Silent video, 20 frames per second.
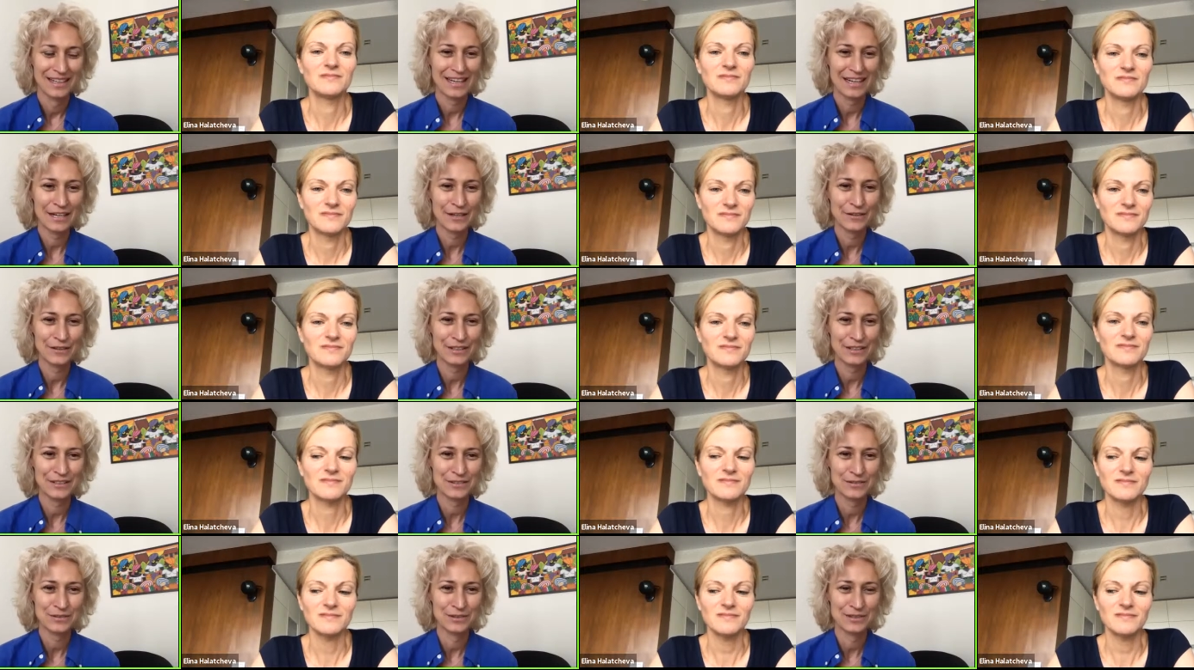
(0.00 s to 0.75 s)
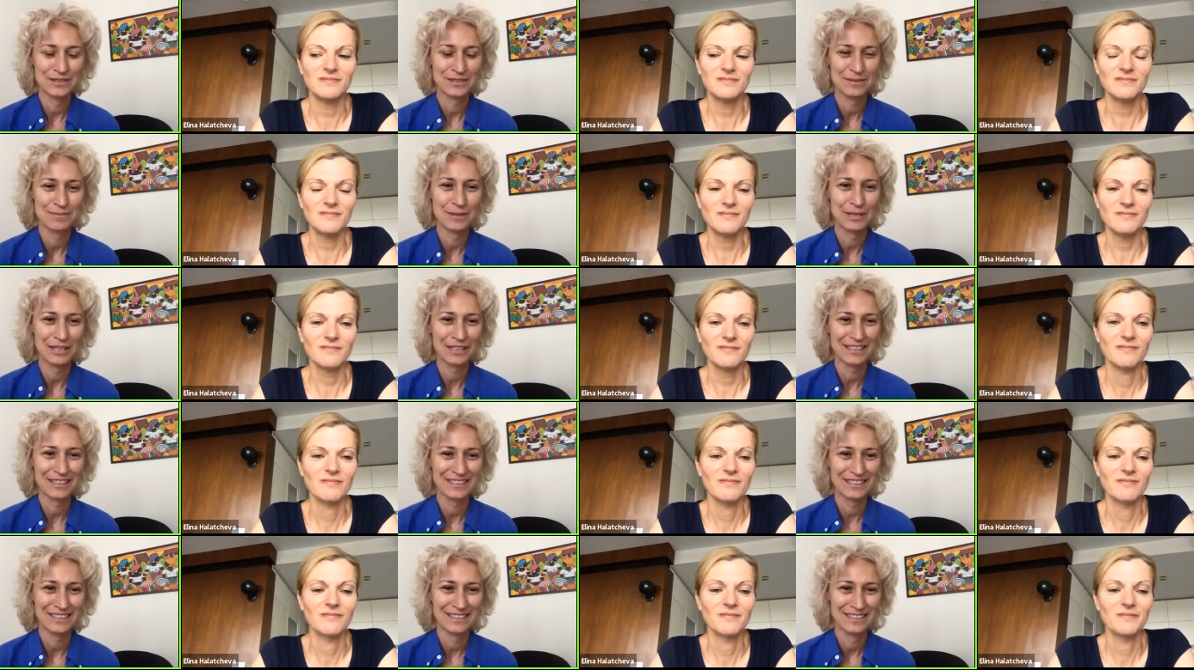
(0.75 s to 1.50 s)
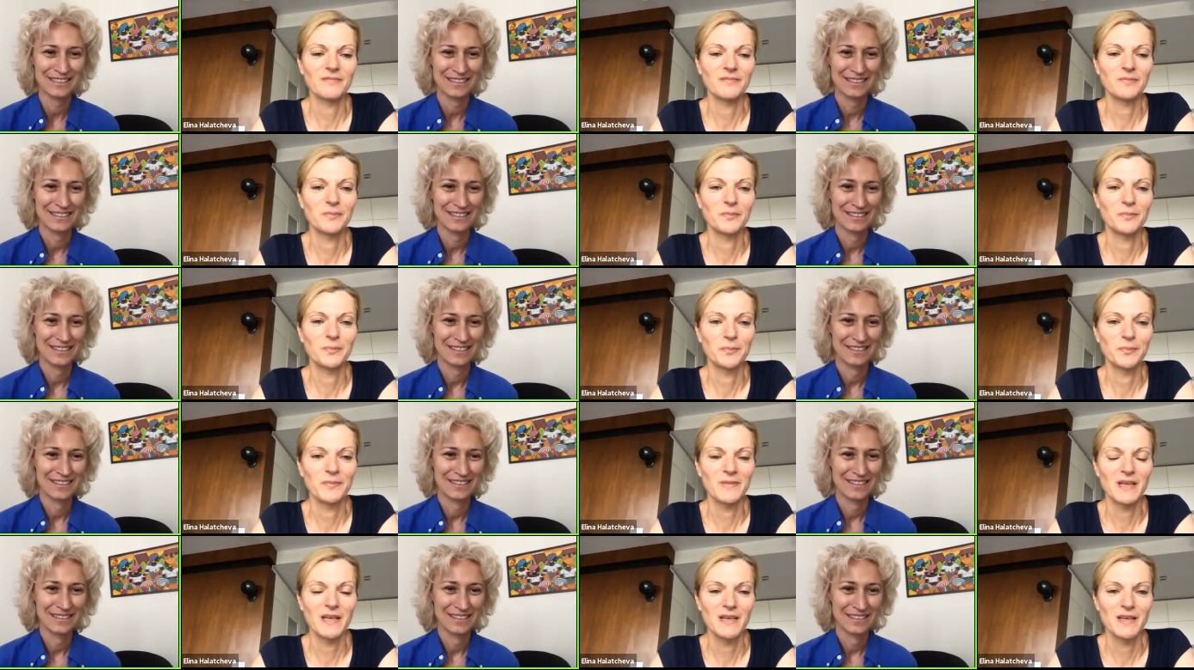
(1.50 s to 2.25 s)
Speaker 1: area, to this market.
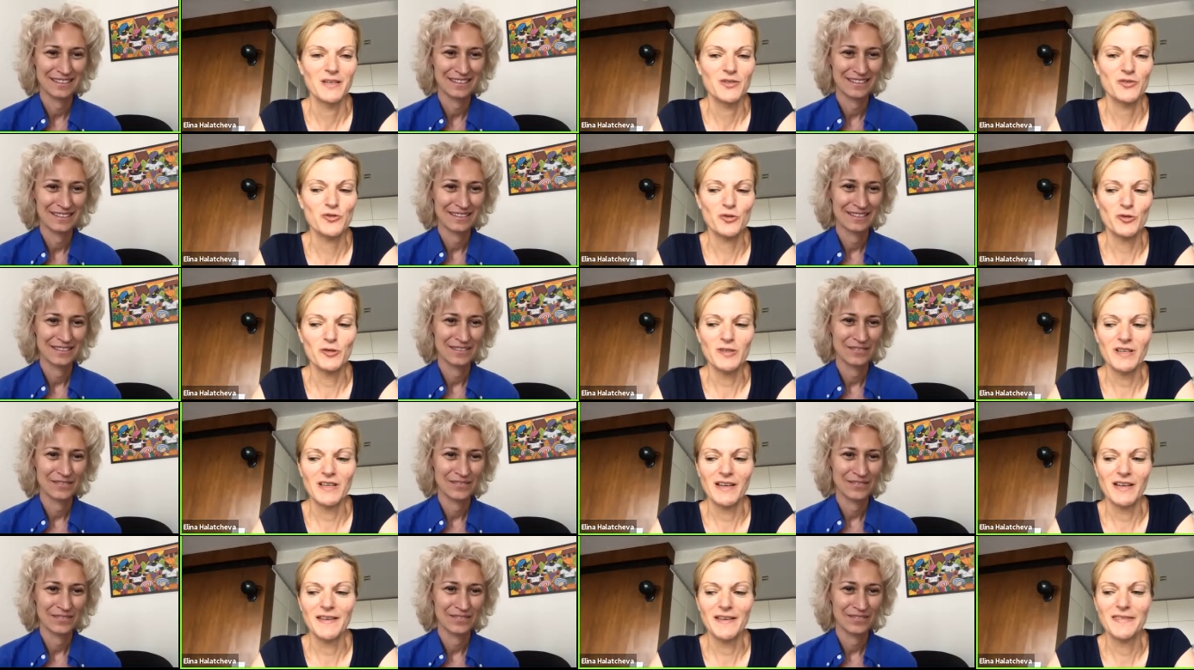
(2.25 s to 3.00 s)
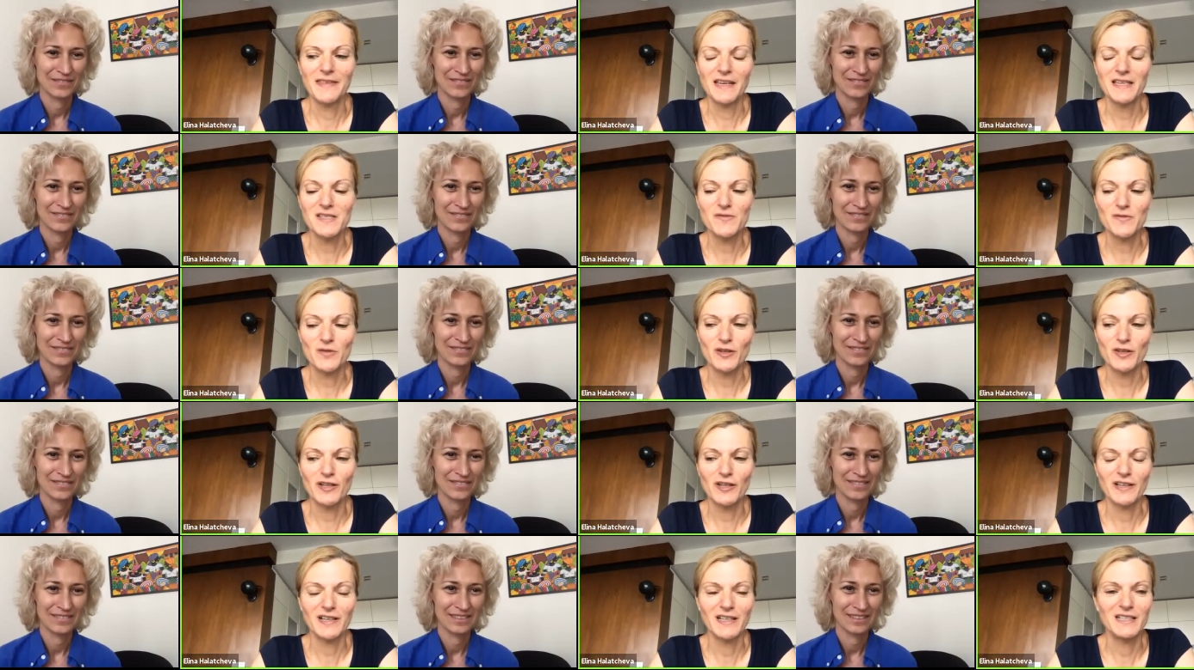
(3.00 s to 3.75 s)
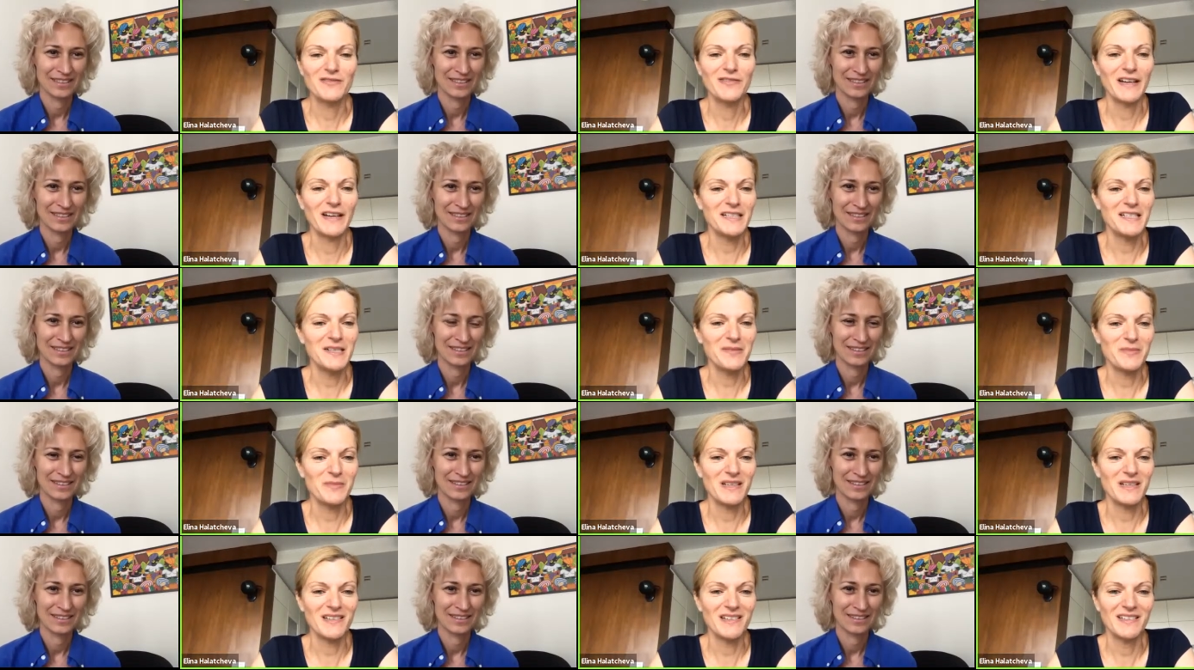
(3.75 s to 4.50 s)
Speaker 2: Sure. Yeah. Thanks for inviting
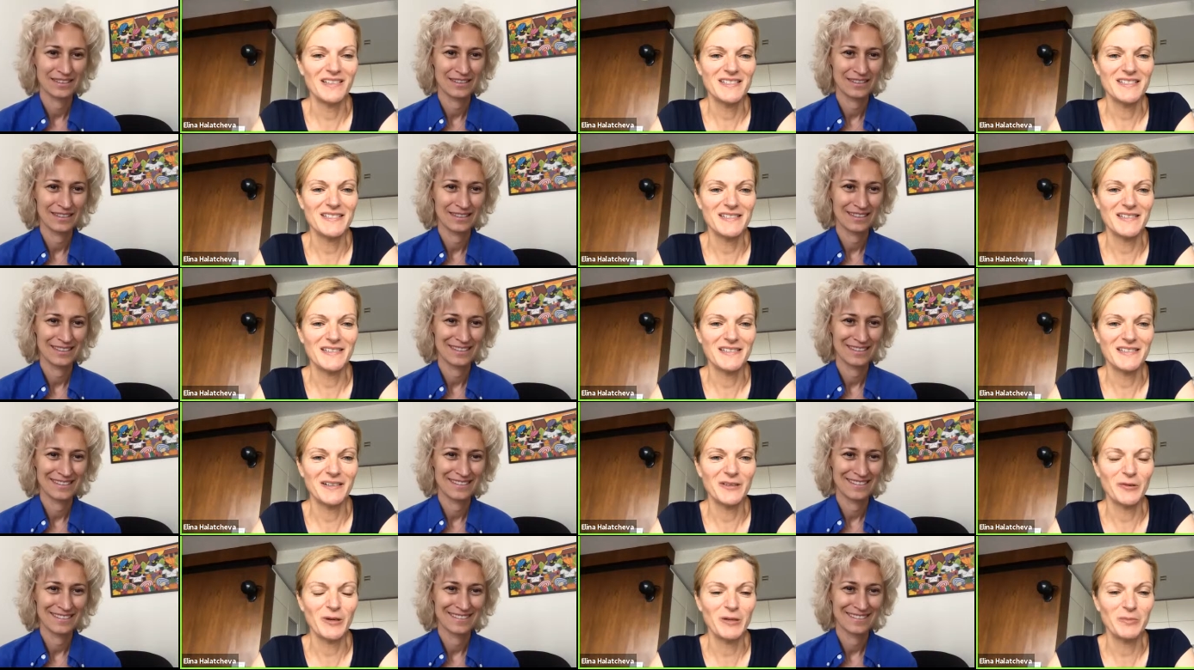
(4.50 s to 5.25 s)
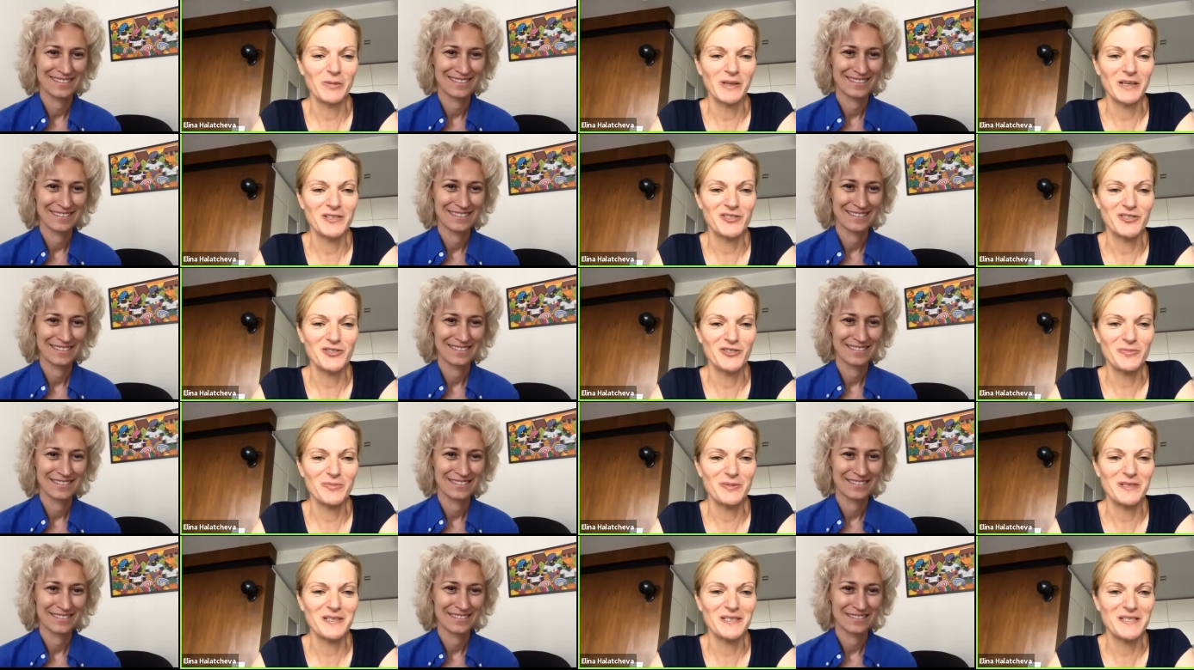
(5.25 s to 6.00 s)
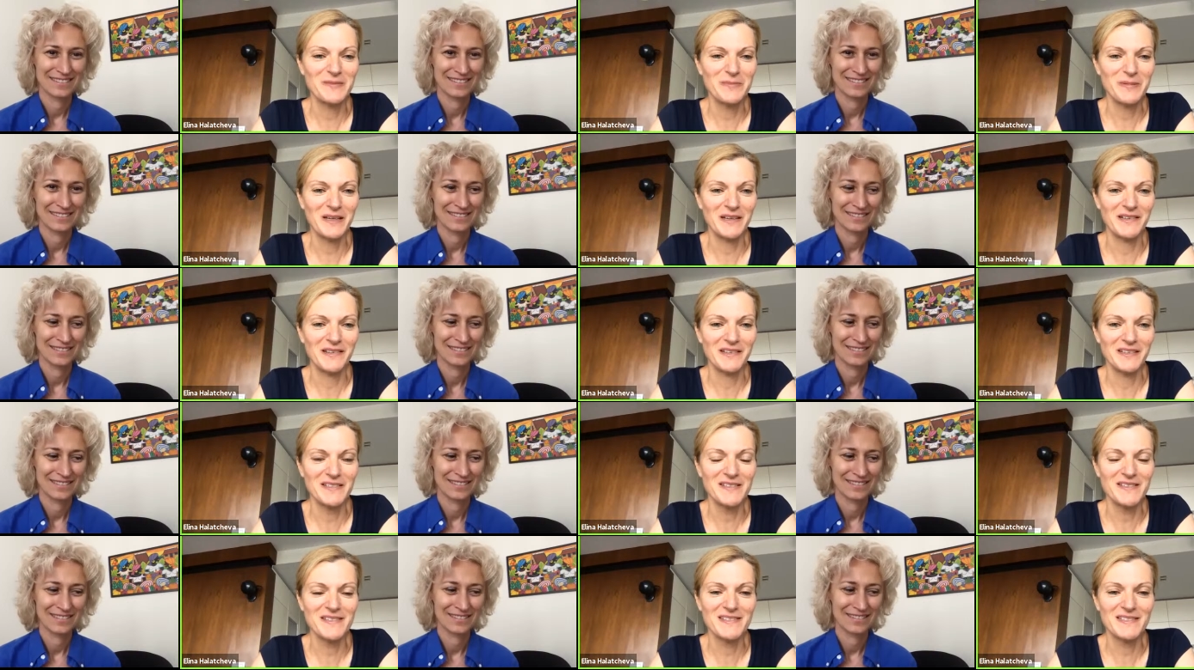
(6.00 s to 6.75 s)
me. It's a great pleasure to participate in
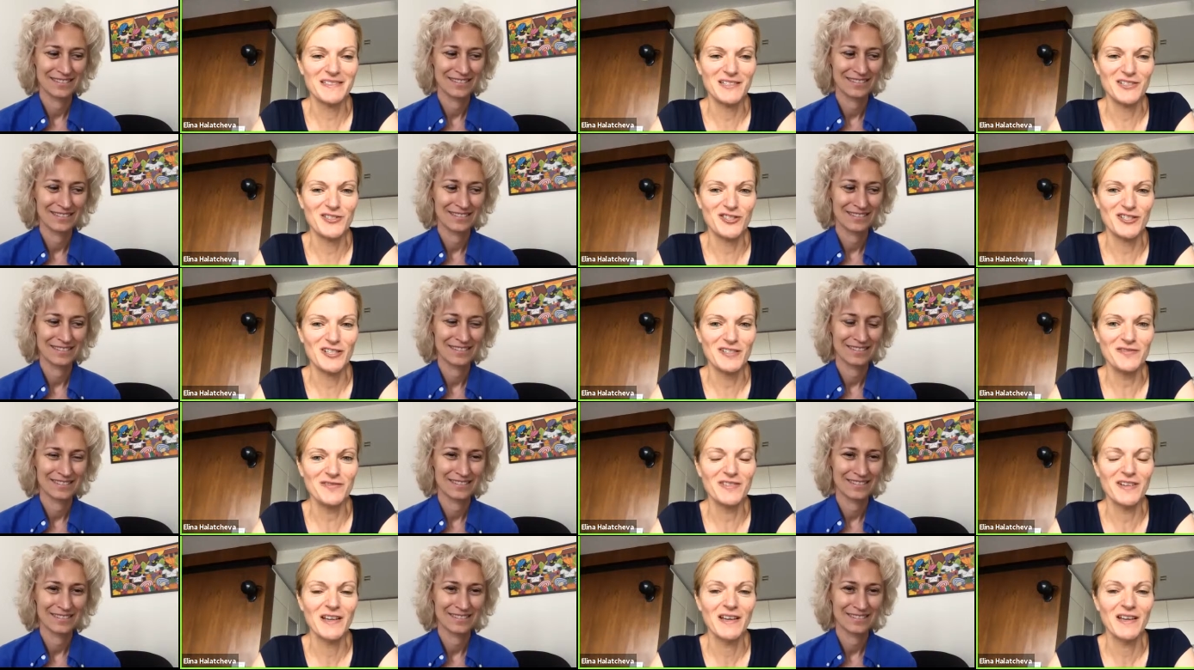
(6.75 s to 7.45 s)
this initiative.